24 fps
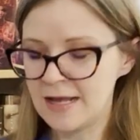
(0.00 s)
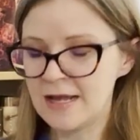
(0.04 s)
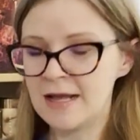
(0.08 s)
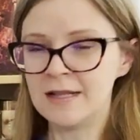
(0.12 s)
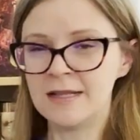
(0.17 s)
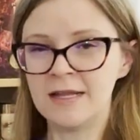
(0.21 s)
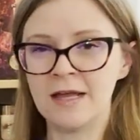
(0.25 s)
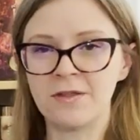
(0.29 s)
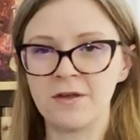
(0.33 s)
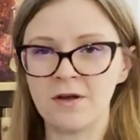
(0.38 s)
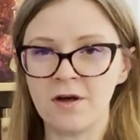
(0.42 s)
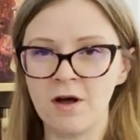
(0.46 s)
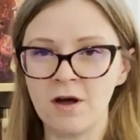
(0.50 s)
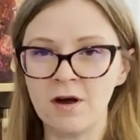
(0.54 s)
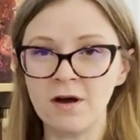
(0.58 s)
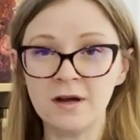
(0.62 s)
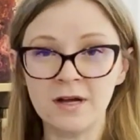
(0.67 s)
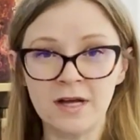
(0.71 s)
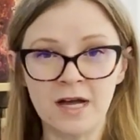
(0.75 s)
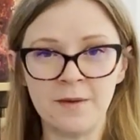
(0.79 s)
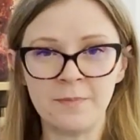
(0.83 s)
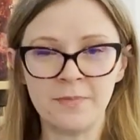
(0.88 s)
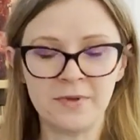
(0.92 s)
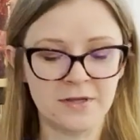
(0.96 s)
Now there are a
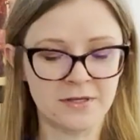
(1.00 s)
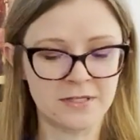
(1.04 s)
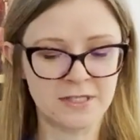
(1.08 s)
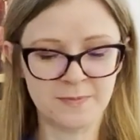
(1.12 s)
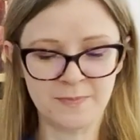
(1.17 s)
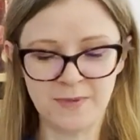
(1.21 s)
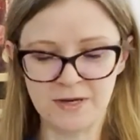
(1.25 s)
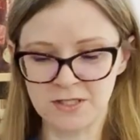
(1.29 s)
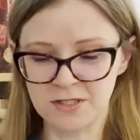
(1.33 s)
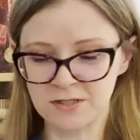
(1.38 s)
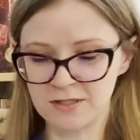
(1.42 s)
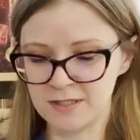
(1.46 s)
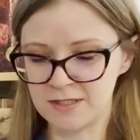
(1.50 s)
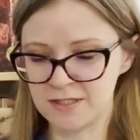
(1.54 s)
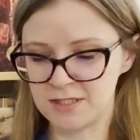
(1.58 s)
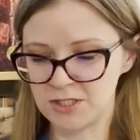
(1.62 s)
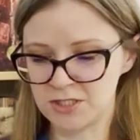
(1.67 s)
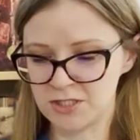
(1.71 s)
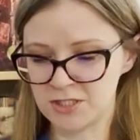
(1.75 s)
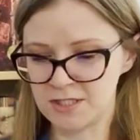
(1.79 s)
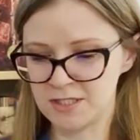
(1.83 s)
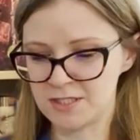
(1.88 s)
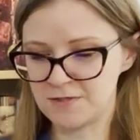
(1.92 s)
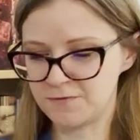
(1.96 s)
couple of special
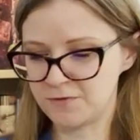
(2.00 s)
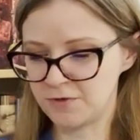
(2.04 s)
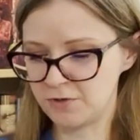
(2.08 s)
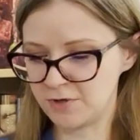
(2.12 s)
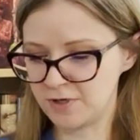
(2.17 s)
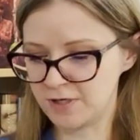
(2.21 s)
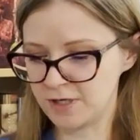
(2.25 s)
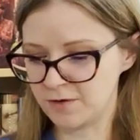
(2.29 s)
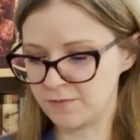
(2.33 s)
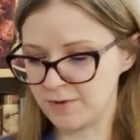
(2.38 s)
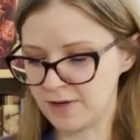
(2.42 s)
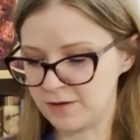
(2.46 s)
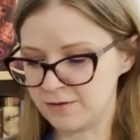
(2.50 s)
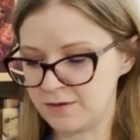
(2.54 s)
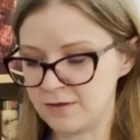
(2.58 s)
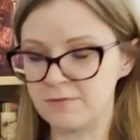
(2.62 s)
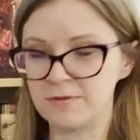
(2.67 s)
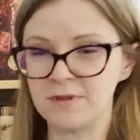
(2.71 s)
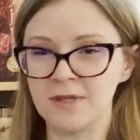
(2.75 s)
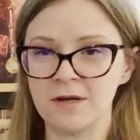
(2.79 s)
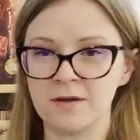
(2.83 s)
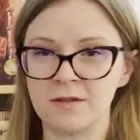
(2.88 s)
editions floating around out there.